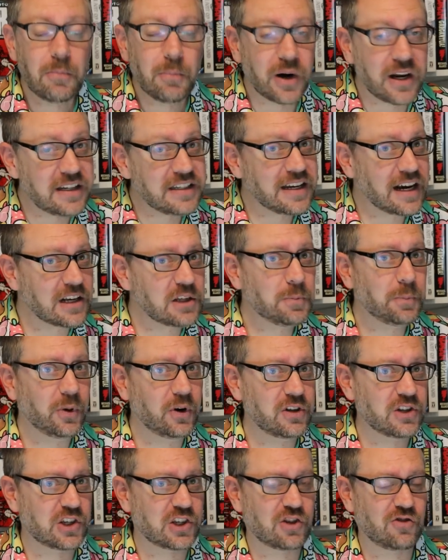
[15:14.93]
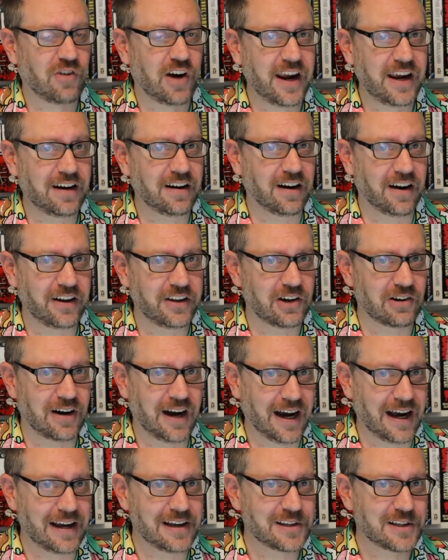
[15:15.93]
but it does put strain on your
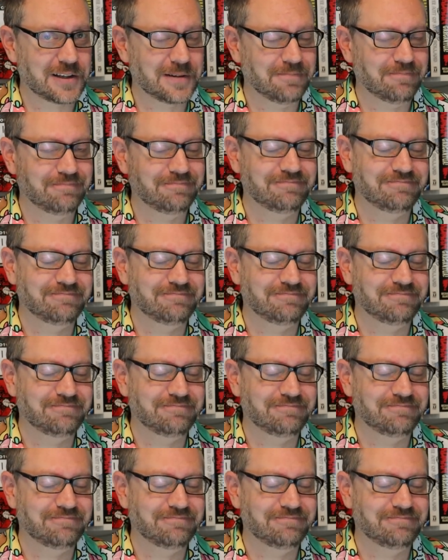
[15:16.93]
eyes.